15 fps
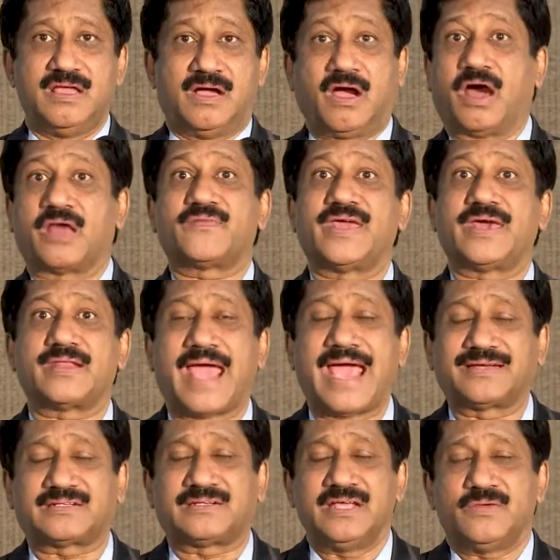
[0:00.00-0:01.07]
Or we are,
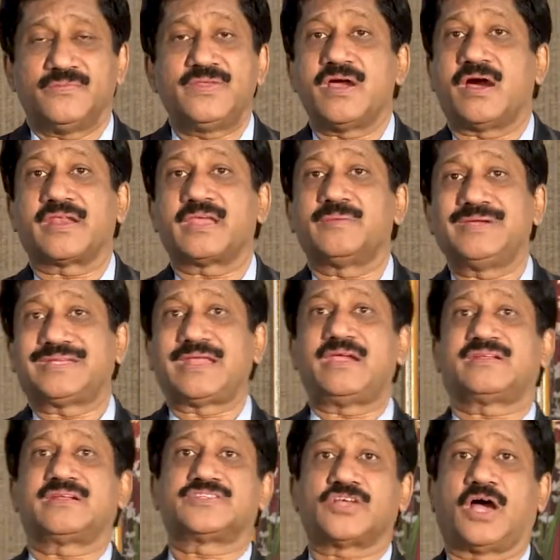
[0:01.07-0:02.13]
we are
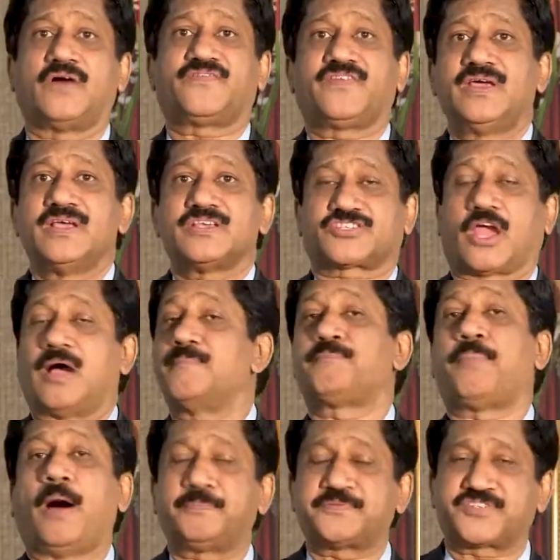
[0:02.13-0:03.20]
imitators of some
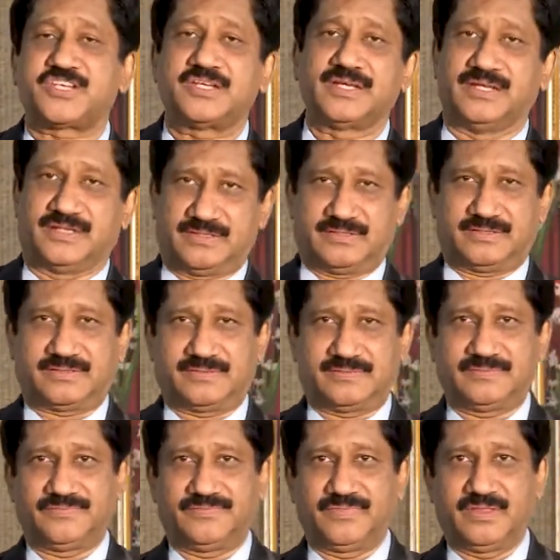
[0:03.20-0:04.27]
pop singer
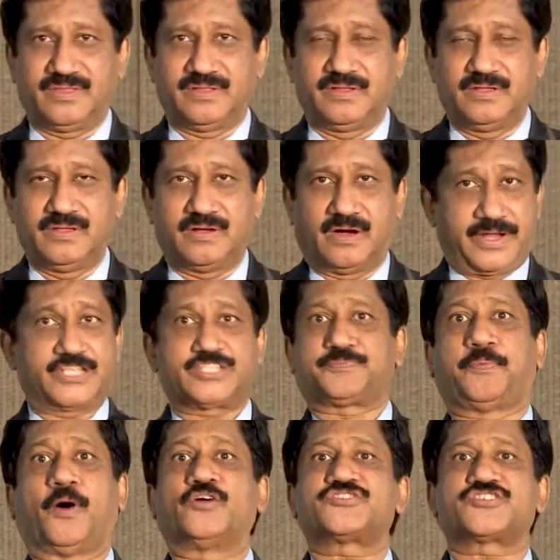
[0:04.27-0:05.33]
or a
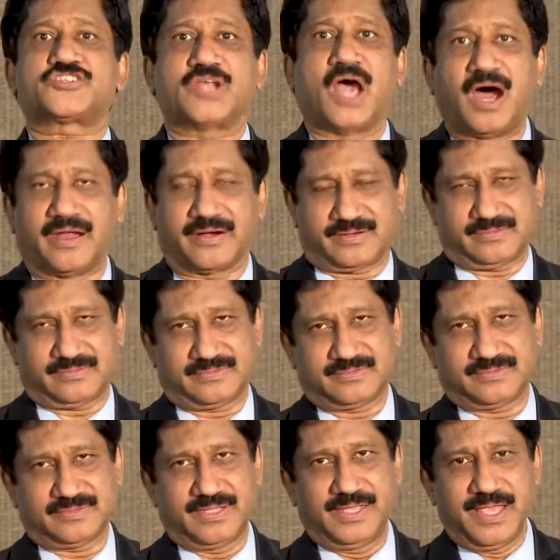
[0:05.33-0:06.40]
sports star.
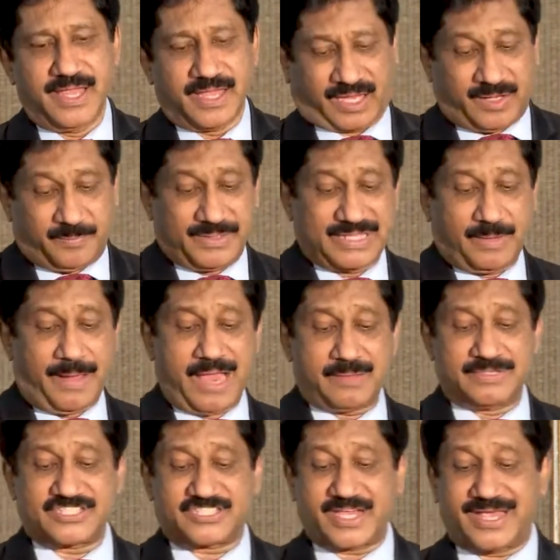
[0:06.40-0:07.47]
But the
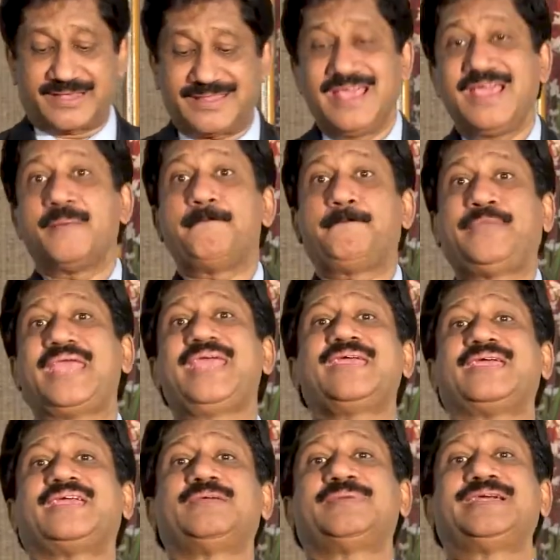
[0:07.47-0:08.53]
Bible says,
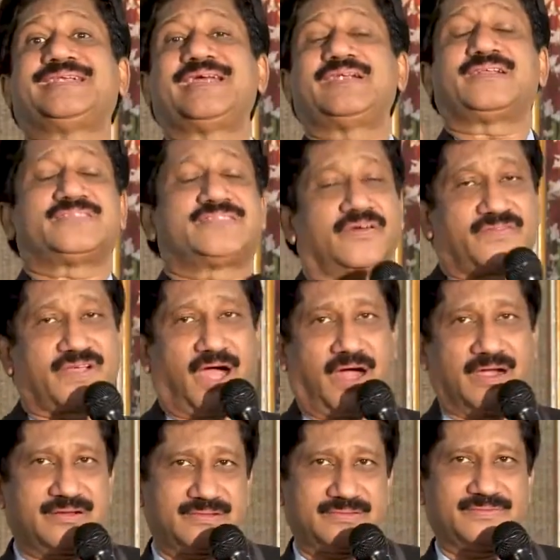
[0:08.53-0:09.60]
be imitators of
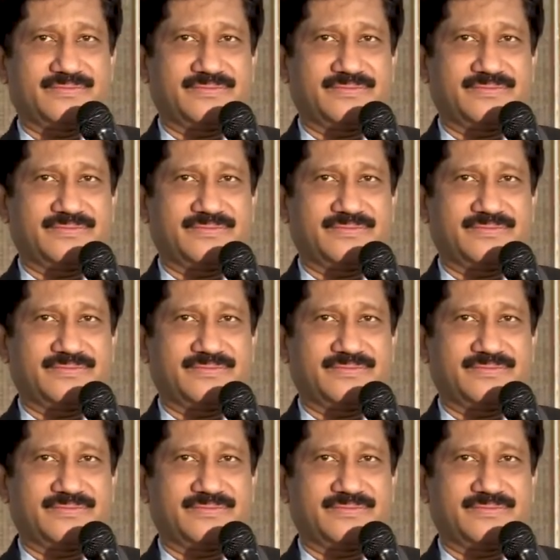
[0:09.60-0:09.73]
God.